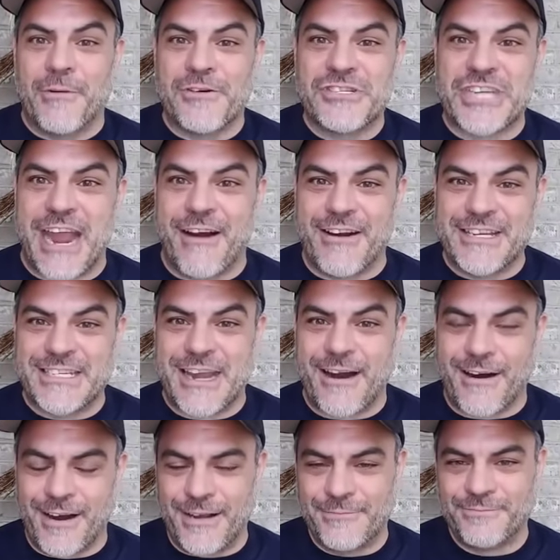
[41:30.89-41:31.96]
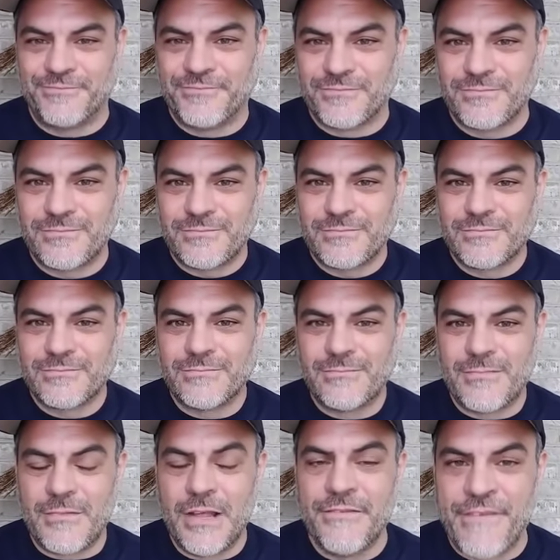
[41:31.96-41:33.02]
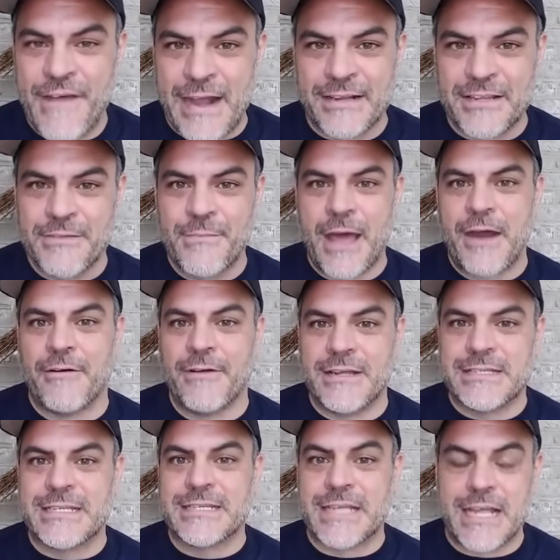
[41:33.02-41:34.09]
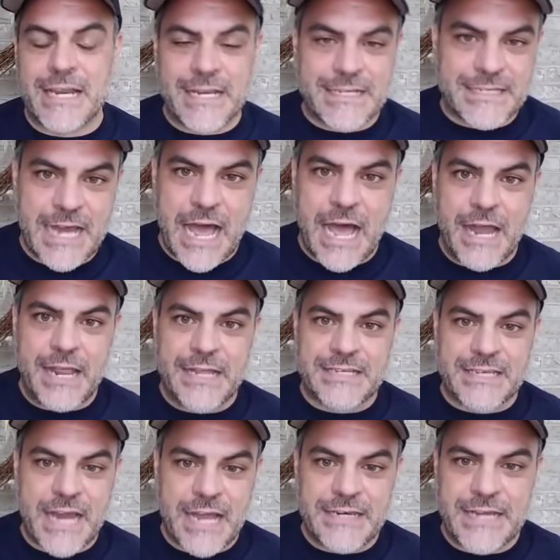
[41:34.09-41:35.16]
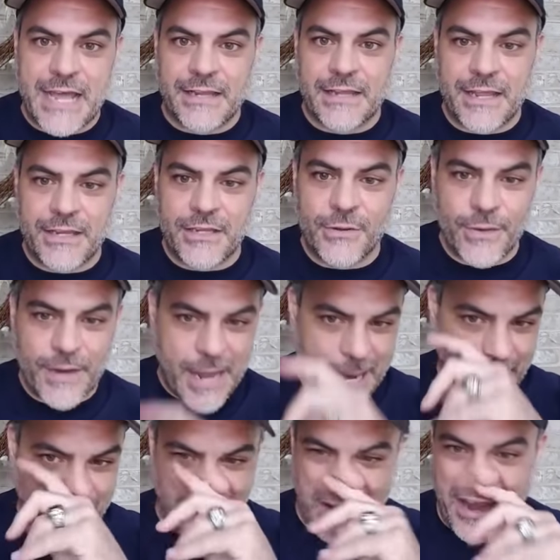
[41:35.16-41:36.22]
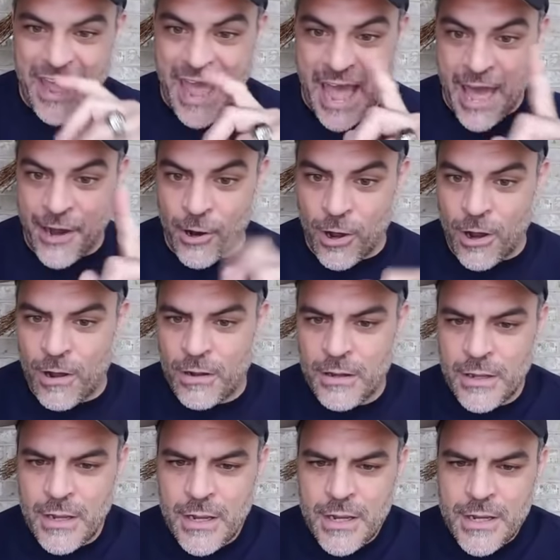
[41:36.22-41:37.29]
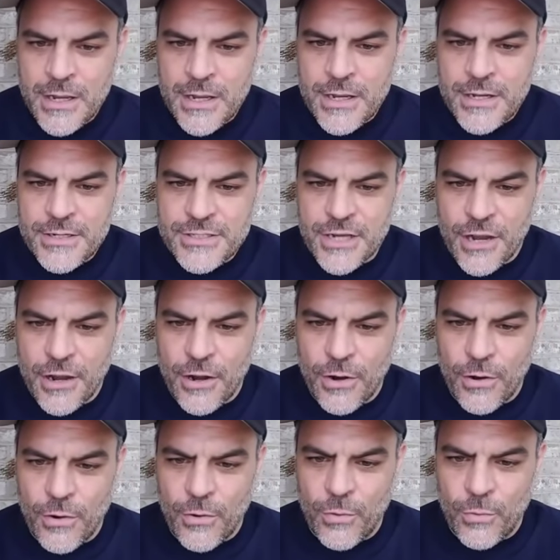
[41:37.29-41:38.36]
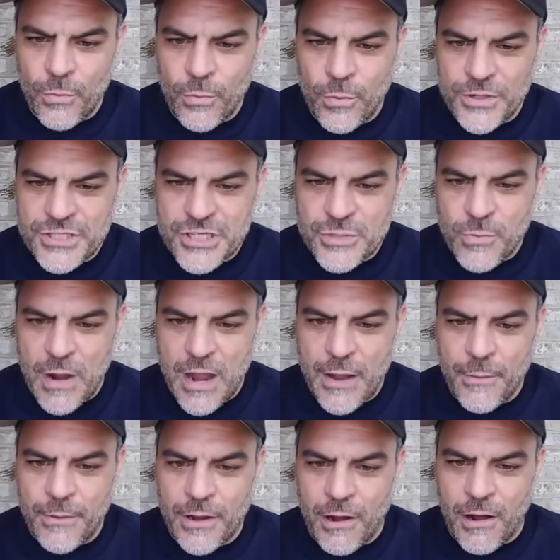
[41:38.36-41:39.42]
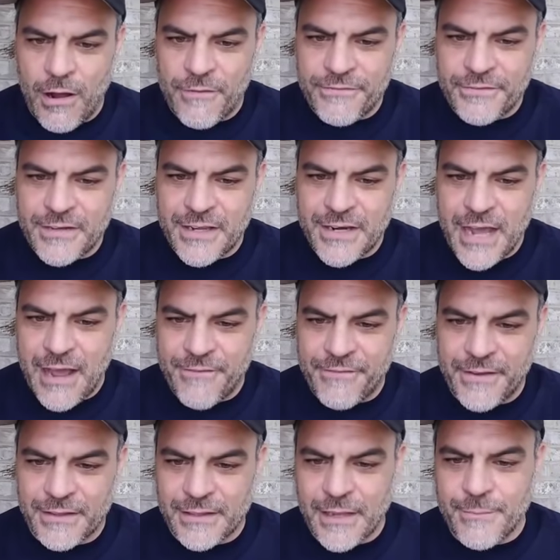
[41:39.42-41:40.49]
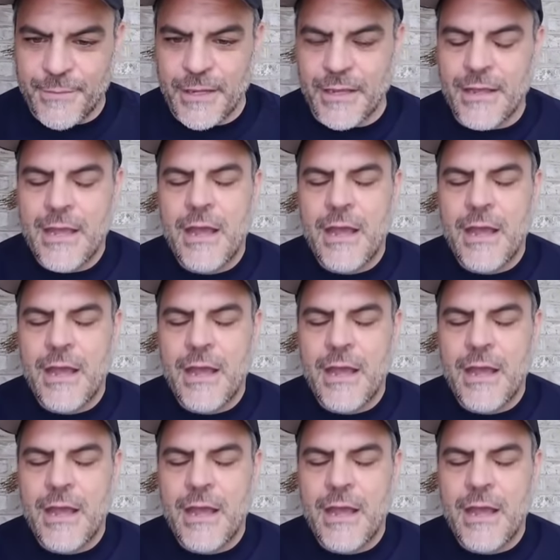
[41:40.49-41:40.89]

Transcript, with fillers: Scary, scary. Fact of the matter is, is that it's not, it's not debt like you and I know it at all. So, which is why we off Gaddafi in Libya.